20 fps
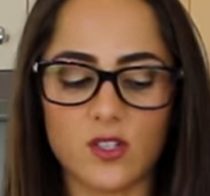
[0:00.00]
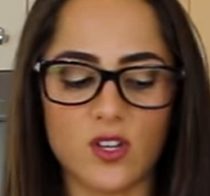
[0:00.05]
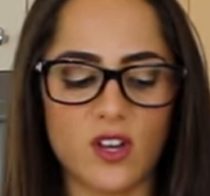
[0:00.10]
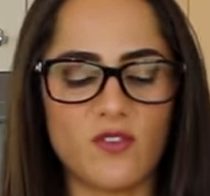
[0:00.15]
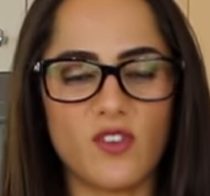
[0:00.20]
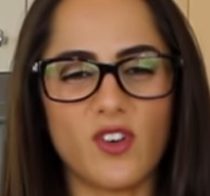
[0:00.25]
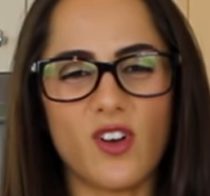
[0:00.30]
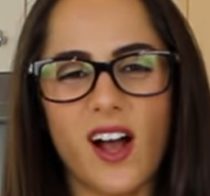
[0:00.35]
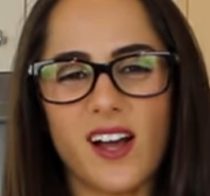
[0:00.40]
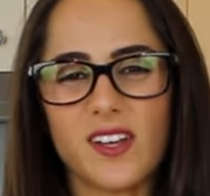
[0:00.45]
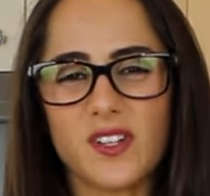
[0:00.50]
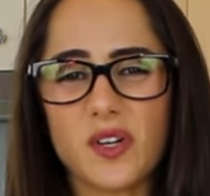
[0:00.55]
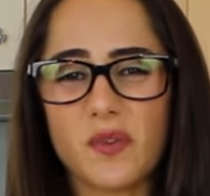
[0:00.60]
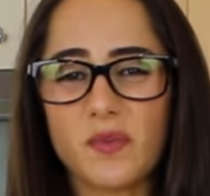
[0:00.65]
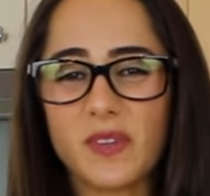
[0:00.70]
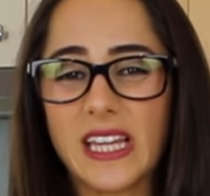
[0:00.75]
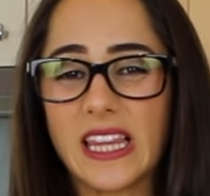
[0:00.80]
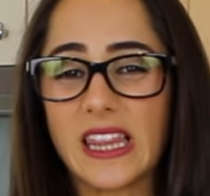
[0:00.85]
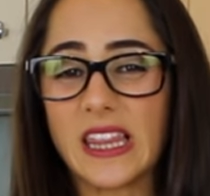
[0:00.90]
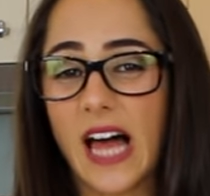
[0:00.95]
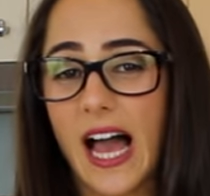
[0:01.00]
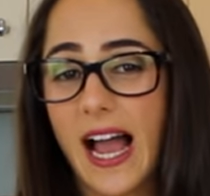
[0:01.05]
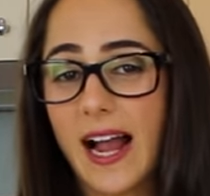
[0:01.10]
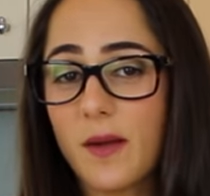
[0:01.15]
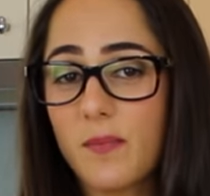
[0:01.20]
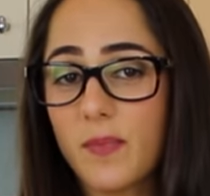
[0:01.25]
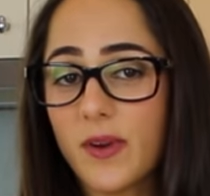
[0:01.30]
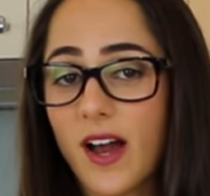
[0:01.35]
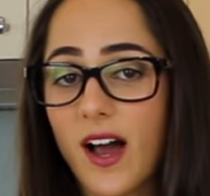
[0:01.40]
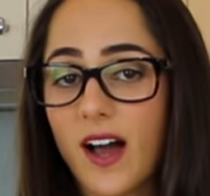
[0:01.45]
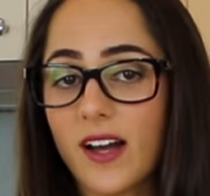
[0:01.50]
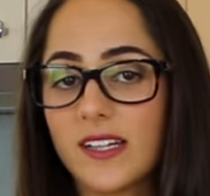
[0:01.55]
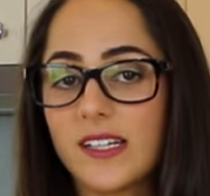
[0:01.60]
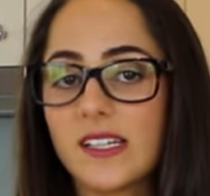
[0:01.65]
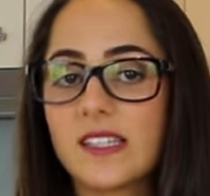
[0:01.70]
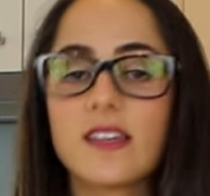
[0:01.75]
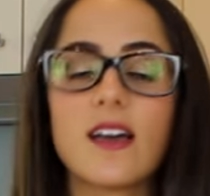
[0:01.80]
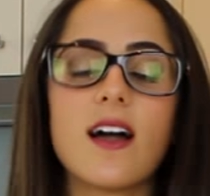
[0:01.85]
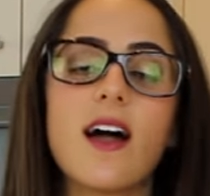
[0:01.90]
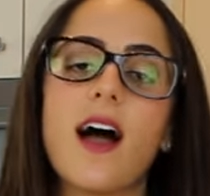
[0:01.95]
So if you guys don't really like
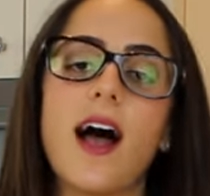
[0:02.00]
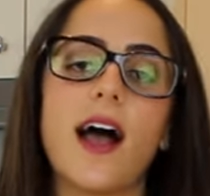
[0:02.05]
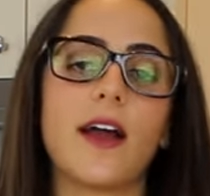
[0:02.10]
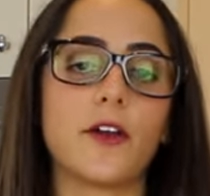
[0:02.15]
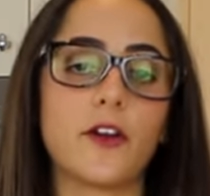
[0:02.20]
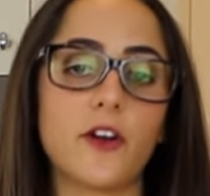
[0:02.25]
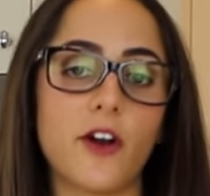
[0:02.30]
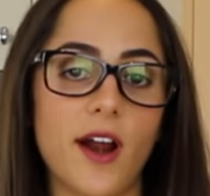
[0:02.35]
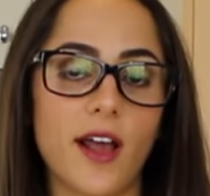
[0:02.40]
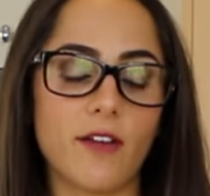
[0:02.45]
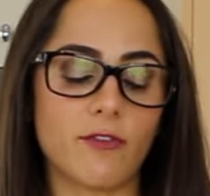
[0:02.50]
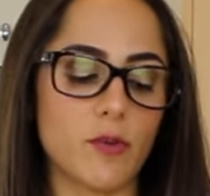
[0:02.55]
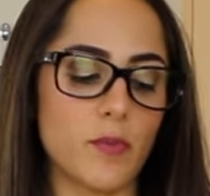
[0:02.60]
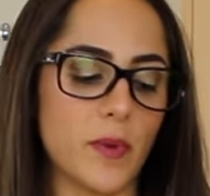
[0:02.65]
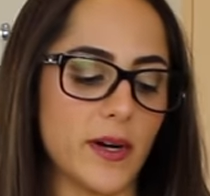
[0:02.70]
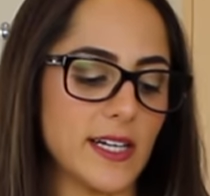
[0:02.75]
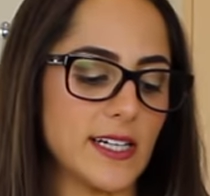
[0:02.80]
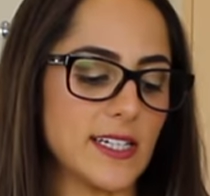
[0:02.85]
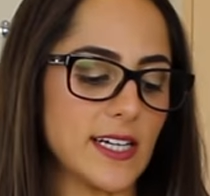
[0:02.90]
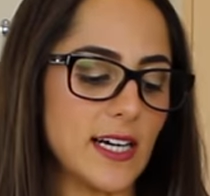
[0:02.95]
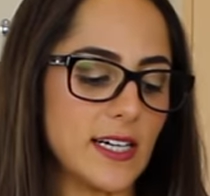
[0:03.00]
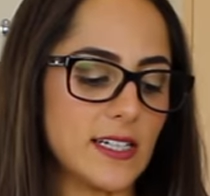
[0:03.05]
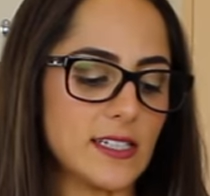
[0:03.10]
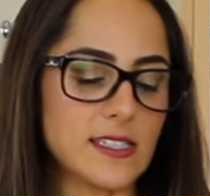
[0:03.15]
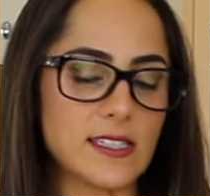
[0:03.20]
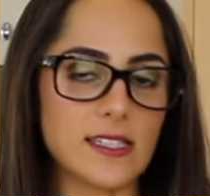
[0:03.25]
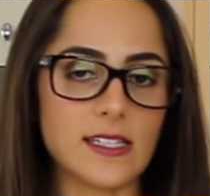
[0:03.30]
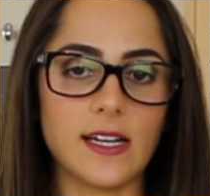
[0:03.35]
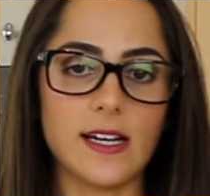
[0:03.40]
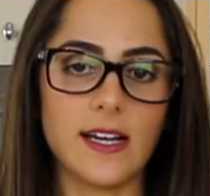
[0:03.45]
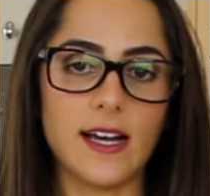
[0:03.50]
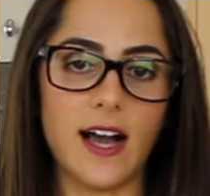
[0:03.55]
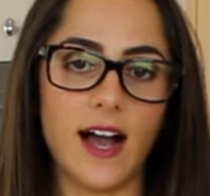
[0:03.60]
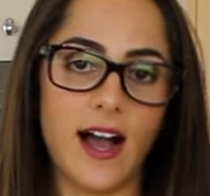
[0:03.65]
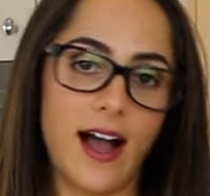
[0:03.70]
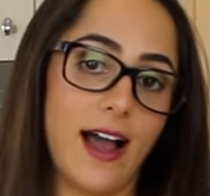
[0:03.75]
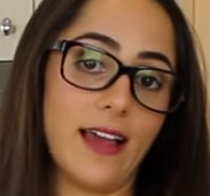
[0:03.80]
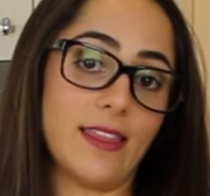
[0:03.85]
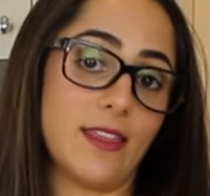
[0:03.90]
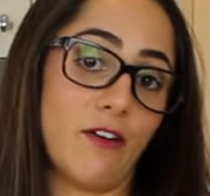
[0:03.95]
bananas, I know not everybody does,
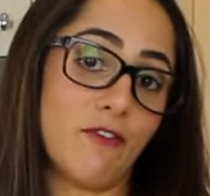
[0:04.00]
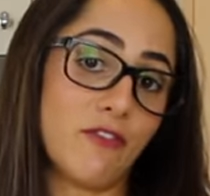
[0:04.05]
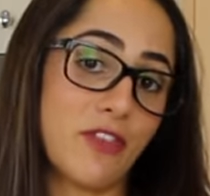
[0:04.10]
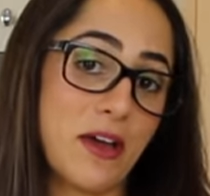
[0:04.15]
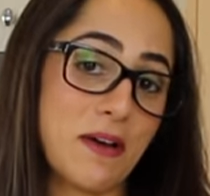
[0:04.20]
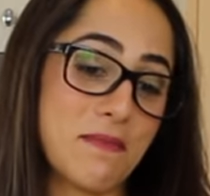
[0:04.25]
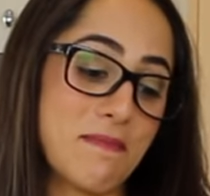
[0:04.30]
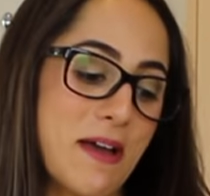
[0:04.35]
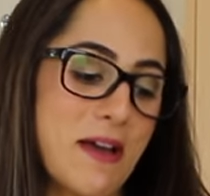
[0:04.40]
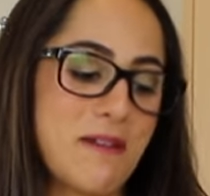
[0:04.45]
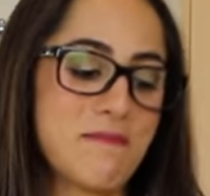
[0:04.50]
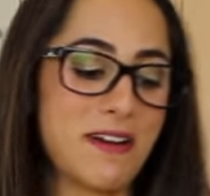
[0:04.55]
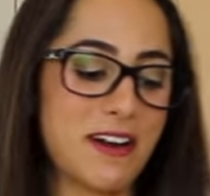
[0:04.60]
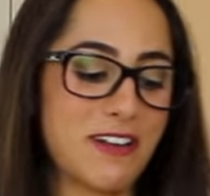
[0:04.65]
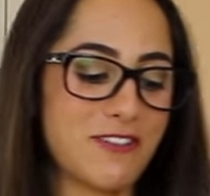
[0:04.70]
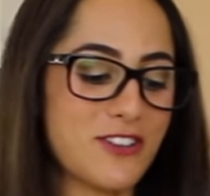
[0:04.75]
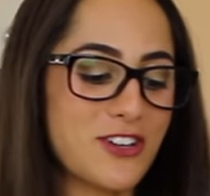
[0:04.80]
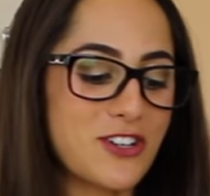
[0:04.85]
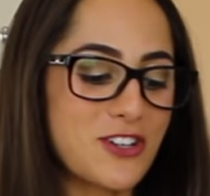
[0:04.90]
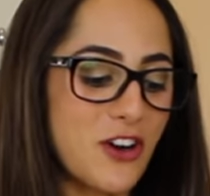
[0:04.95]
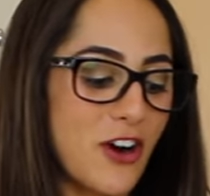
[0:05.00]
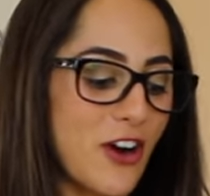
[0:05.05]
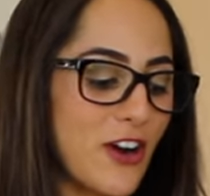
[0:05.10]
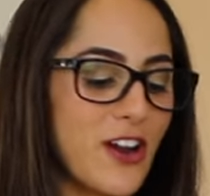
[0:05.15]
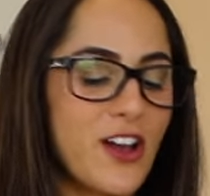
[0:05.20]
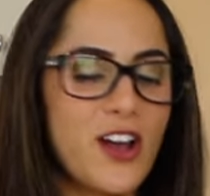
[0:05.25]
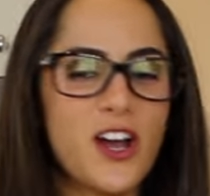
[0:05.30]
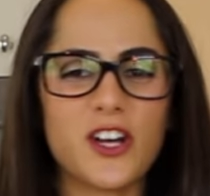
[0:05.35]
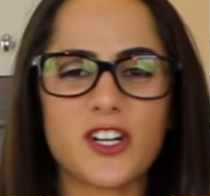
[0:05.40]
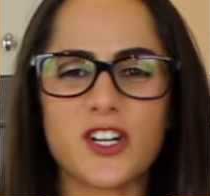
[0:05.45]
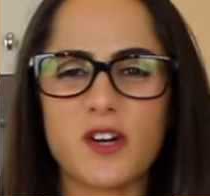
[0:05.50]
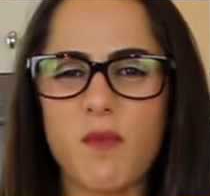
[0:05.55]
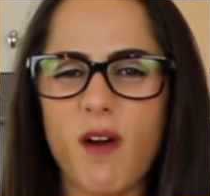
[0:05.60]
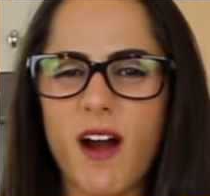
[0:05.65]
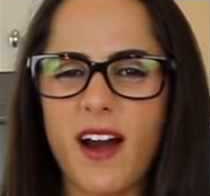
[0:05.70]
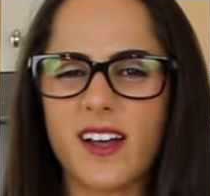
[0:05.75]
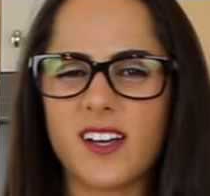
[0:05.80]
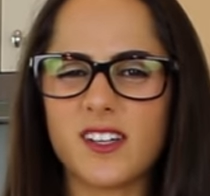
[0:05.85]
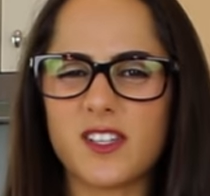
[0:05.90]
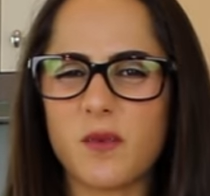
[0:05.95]
I love them, but if you don't
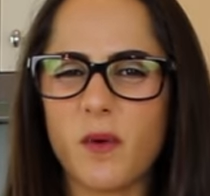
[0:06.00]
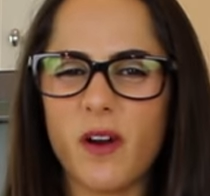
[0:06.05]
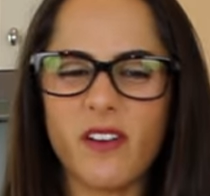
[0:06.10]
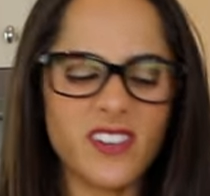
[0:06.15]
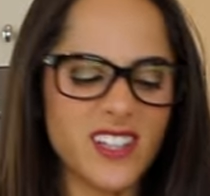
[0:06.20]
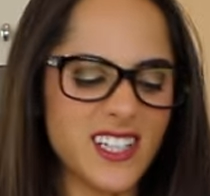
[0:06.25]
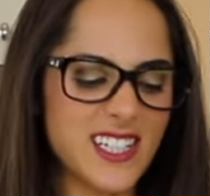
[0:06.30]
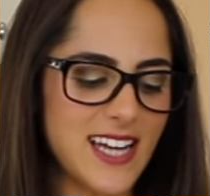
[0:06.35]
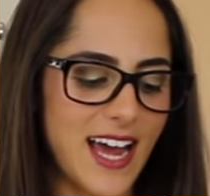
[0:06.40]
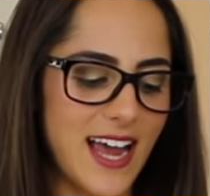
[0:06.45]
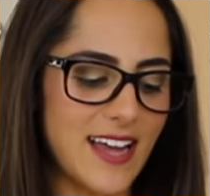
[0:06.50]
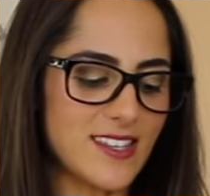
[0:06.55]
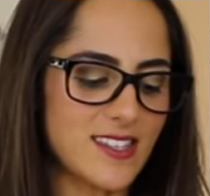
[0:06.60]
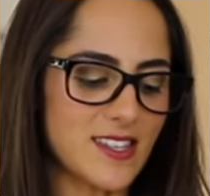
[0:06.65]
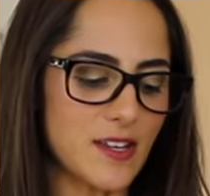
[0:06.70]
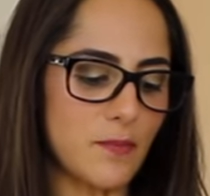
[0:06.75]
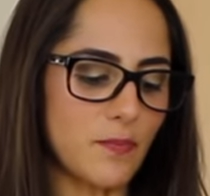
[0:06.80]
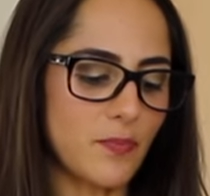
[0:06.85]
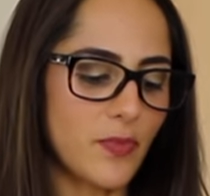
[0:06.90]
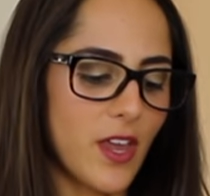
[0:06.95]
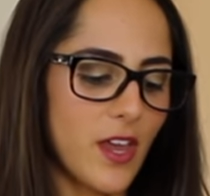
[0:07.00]
worry because you won't really taste them.